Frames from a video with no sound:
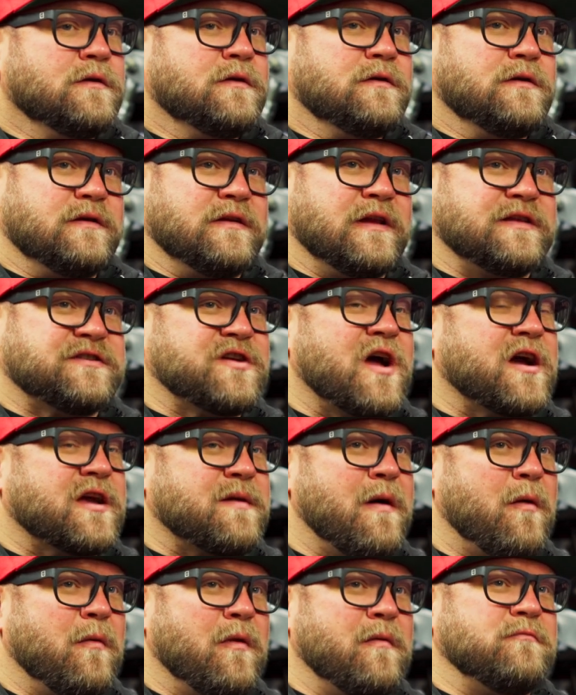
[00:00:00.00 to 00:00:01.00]
Let's talk
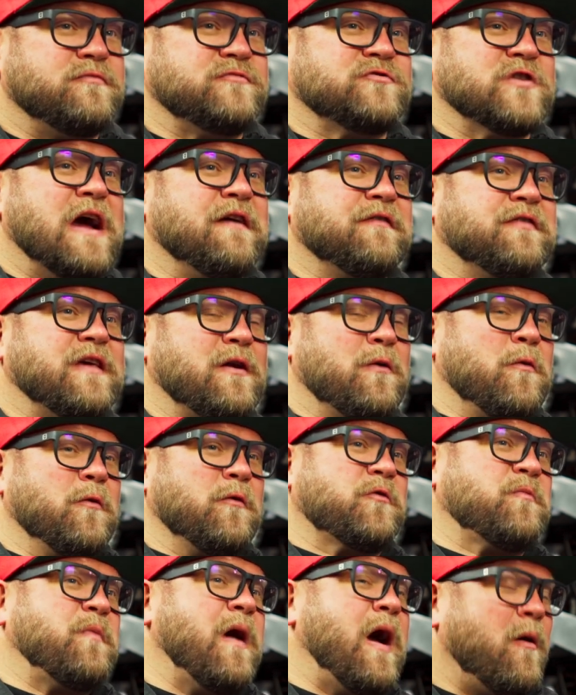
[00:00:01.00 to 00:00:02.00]
about what drives that
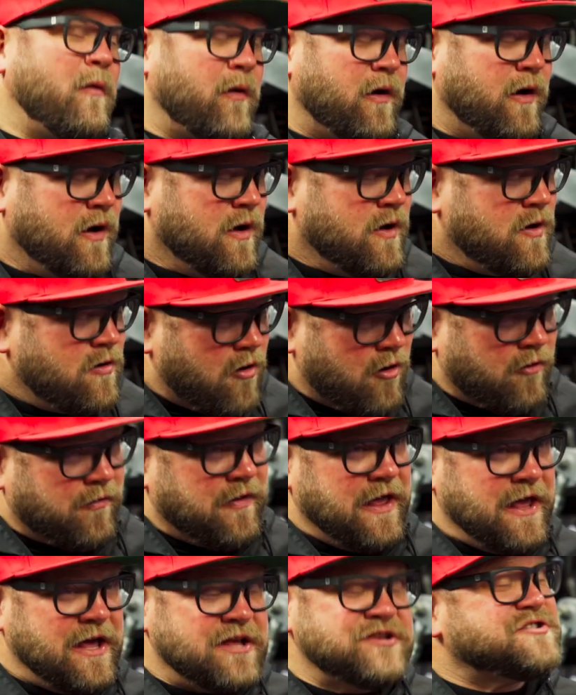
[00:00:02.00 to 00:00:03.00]
horsepower. Are
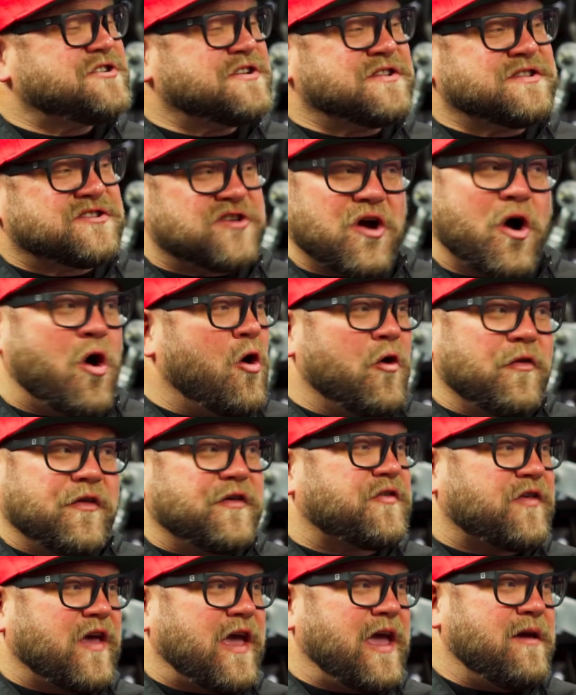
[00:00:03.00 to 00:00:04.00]
the engines all the
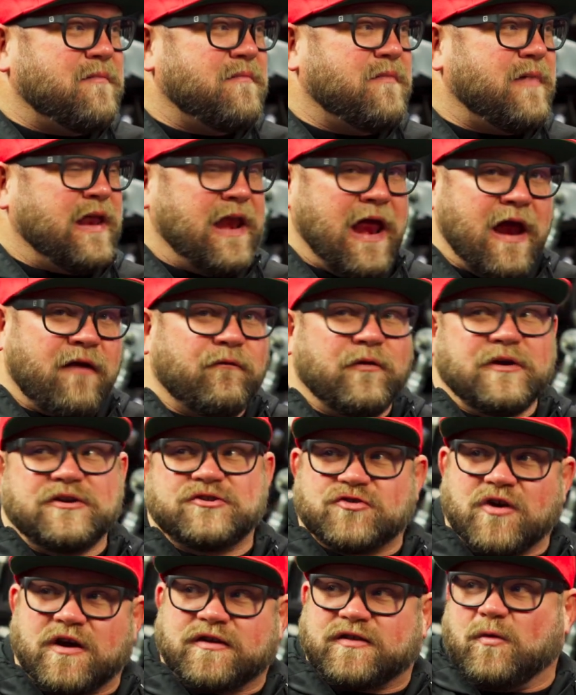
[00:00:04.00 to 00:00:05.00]
same in every
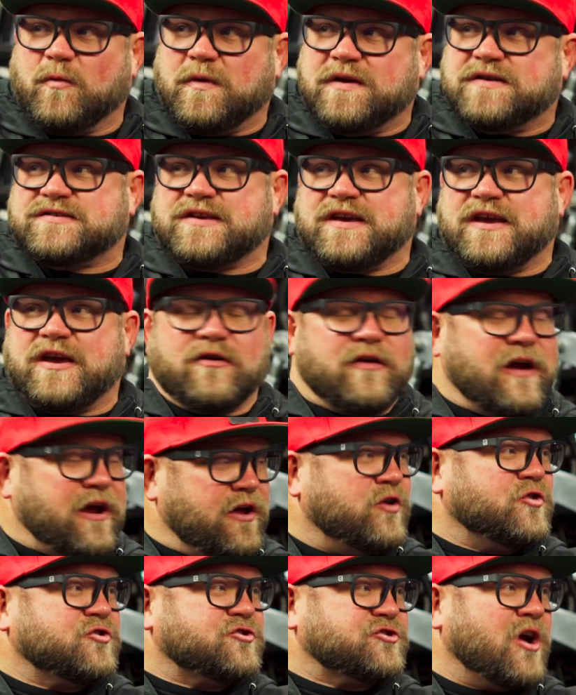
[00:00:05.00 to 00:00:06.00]
truck that we see here at
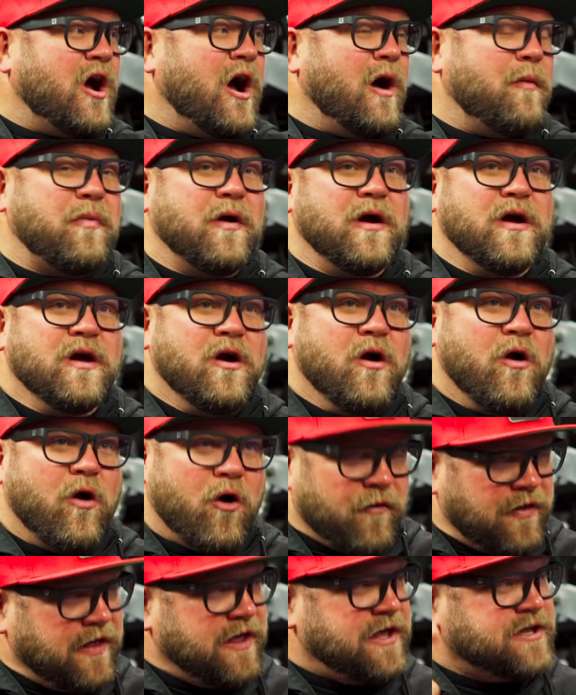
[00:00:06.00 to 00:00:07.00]
your shop? Are
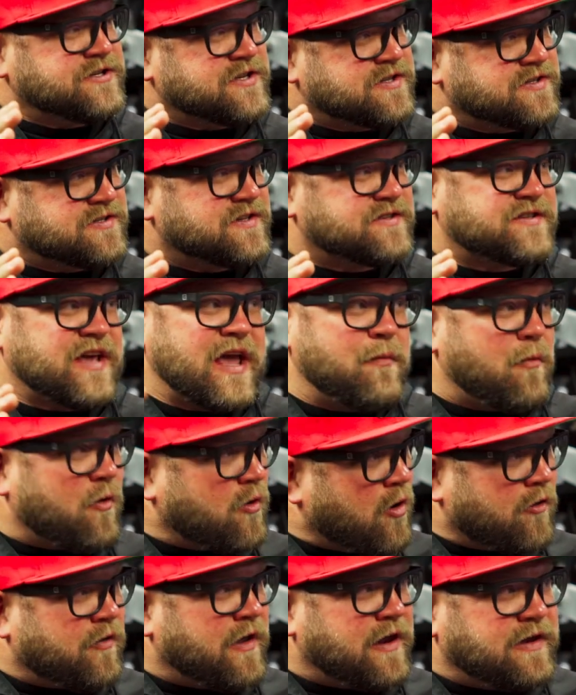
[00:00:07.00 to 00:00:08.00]
the engines the same, or
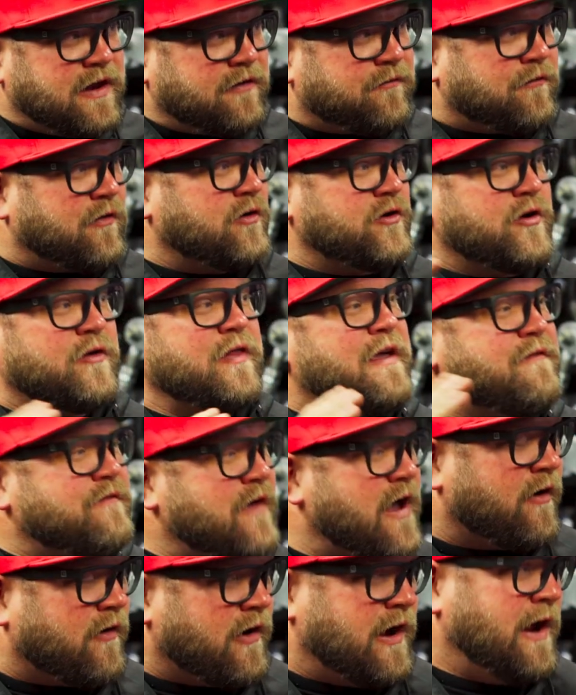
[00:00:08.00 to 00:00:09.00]
are they different? Do they vary?